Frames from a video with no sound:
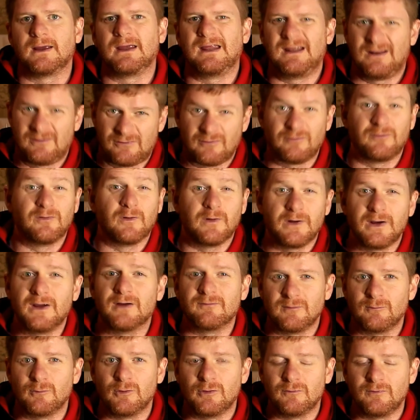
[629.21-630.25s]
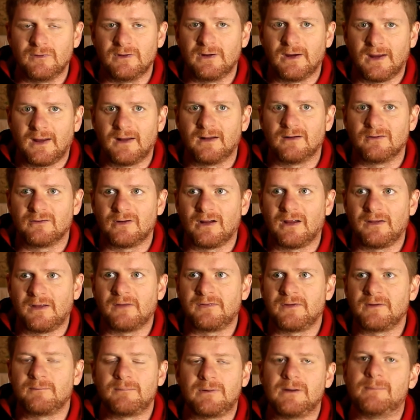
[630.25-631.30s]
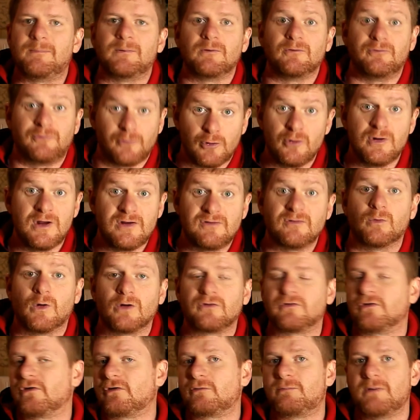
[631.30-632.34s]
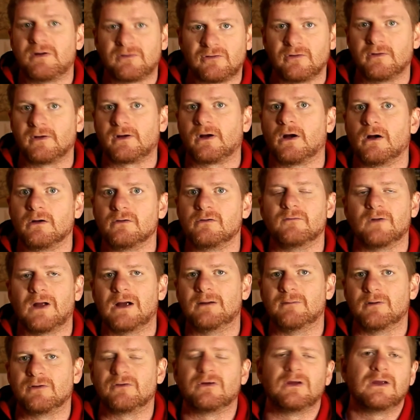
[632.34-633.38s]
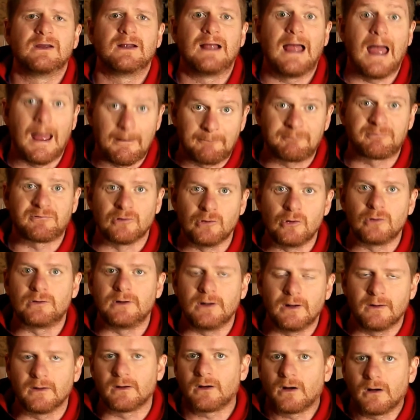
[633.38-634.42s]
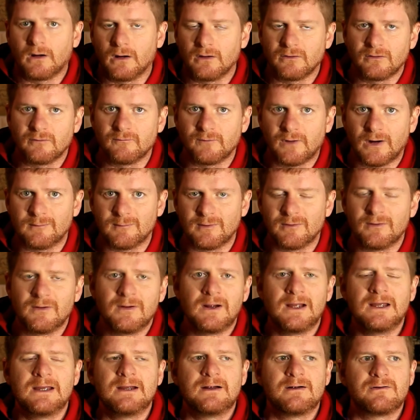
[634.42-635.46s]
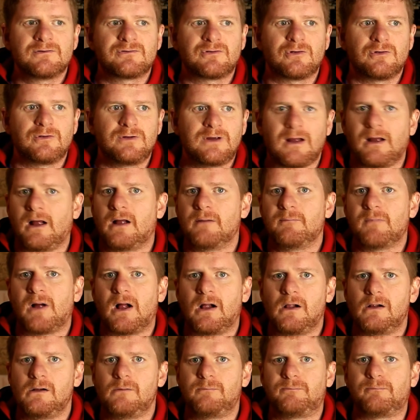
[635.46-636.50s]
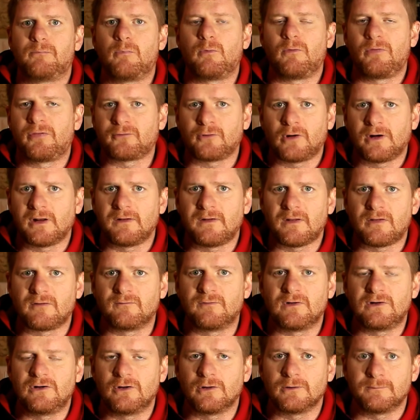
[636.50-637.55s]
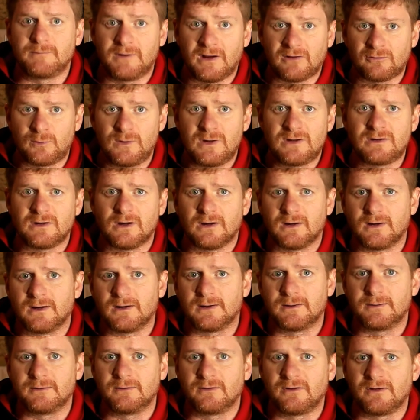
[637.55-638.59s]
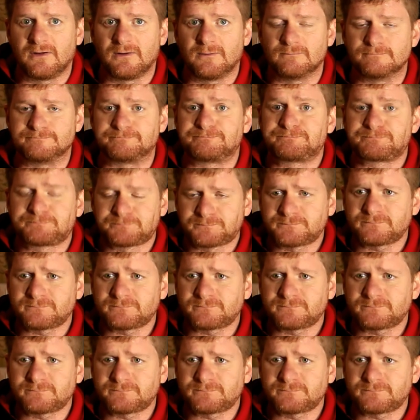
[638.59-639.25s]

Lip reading: It is a very heavy movie, and I think people do need to watch it, especially in the current environment. Absolutely in the current environment. So yeah, I'll throw out another video next week, and